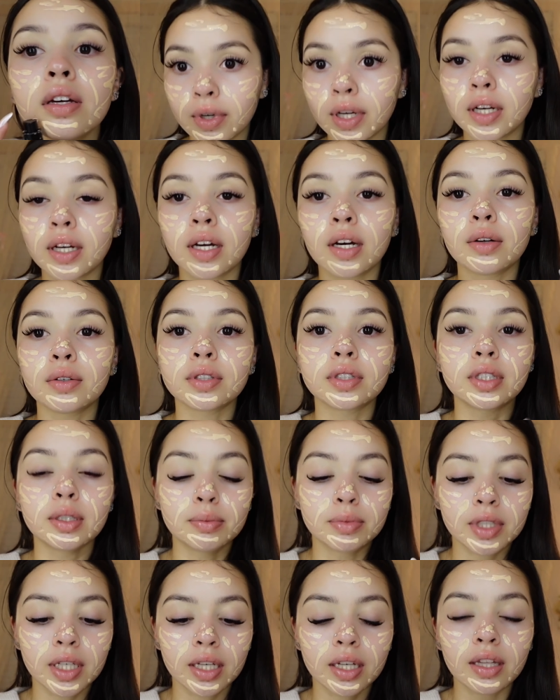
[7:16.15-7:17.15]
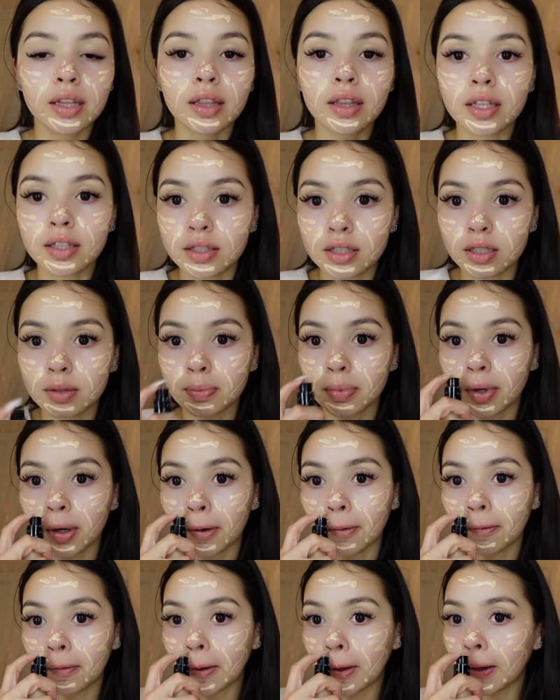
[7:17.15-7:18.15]
Right now it seems like this is
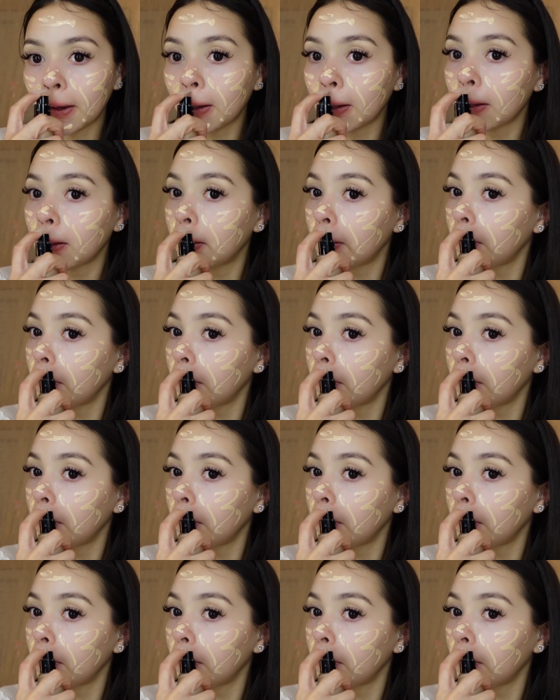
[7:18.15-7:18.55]
perfect.